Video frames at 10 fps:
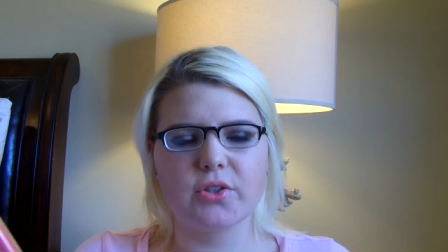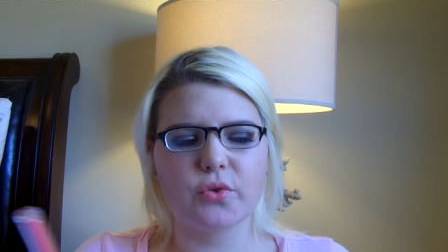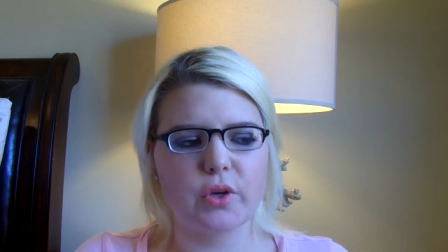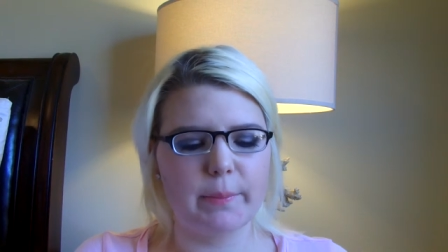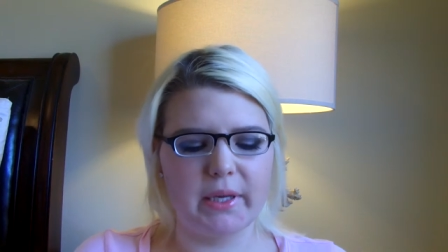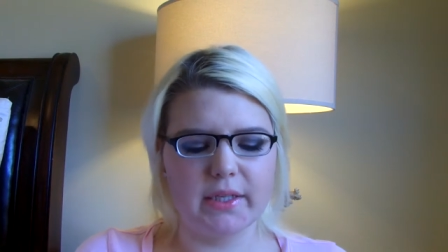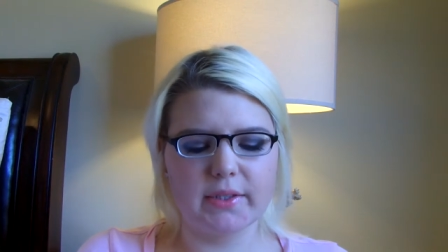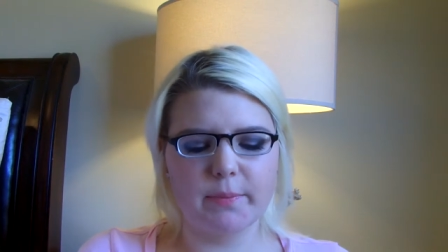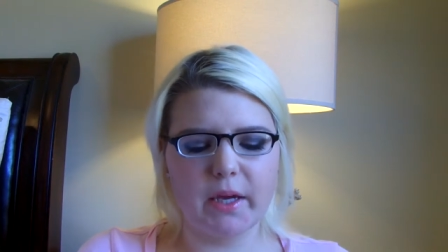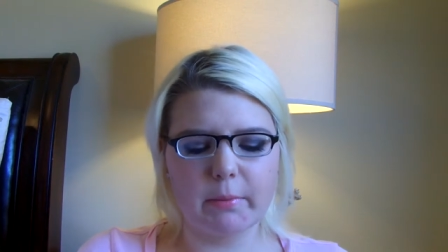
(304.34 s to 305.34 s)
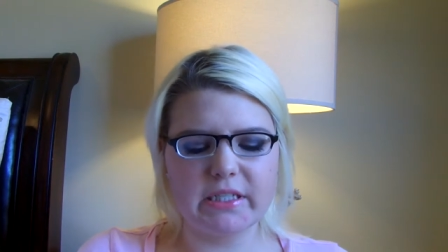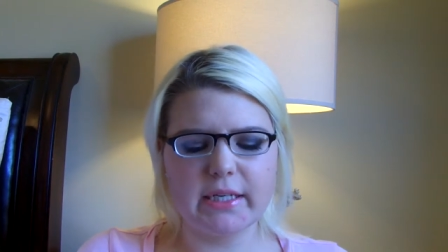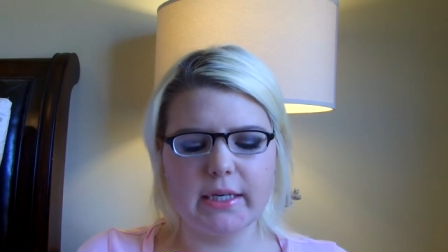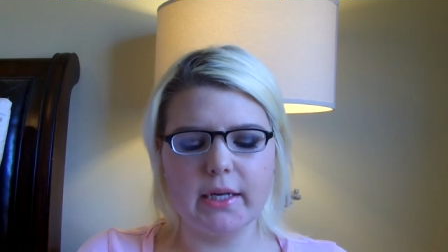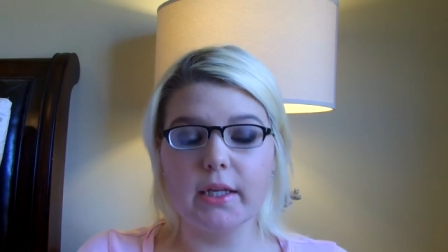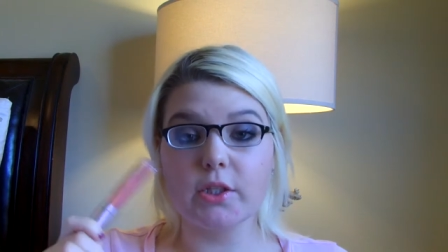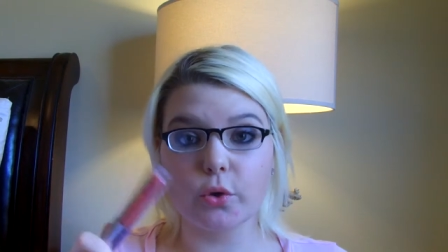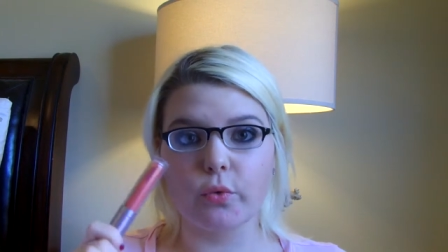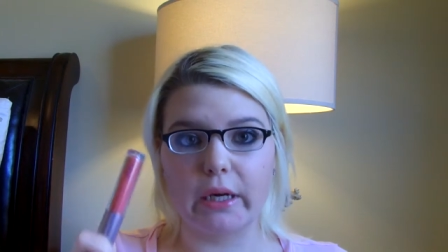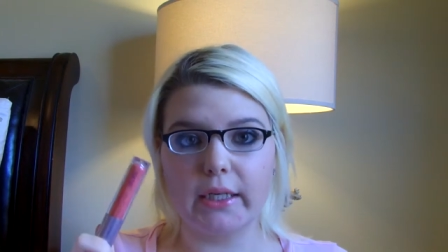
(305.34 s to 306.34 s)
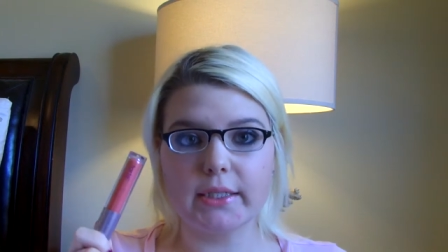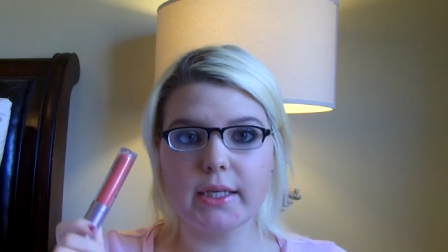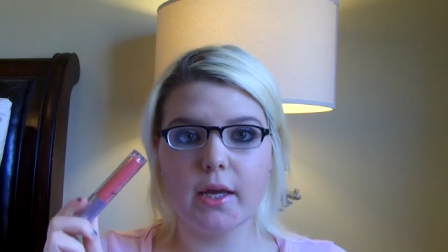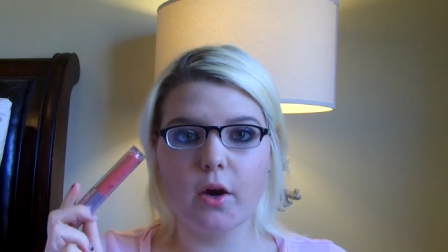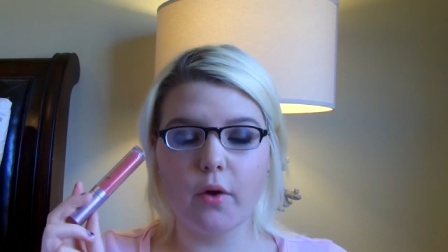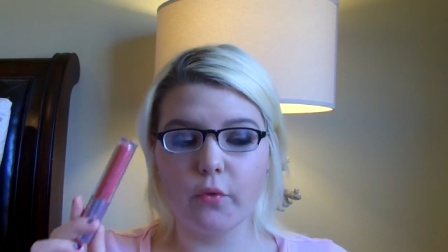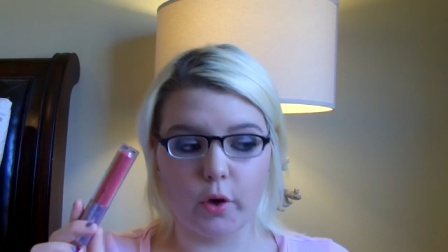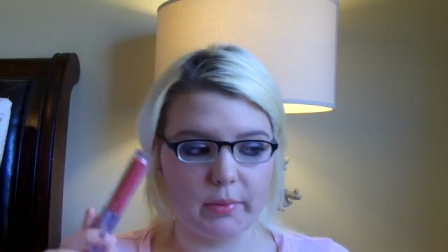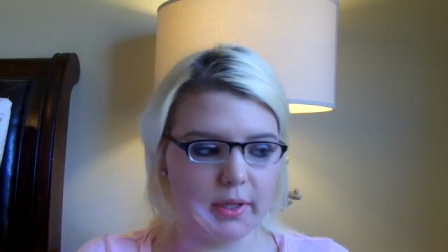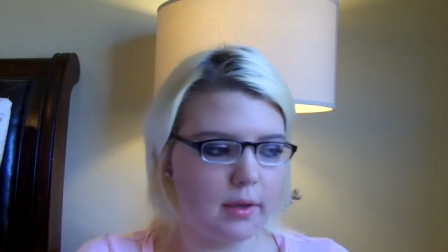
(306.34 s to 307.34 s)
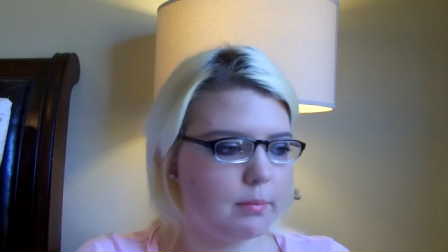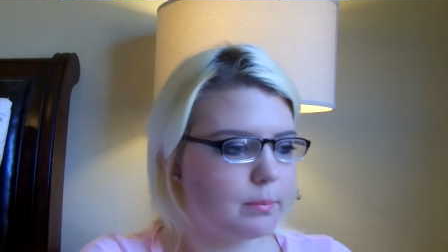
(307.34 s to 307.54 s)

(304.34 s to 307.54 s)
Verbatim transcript: It's creamy. It's pigmented. It's a great formula.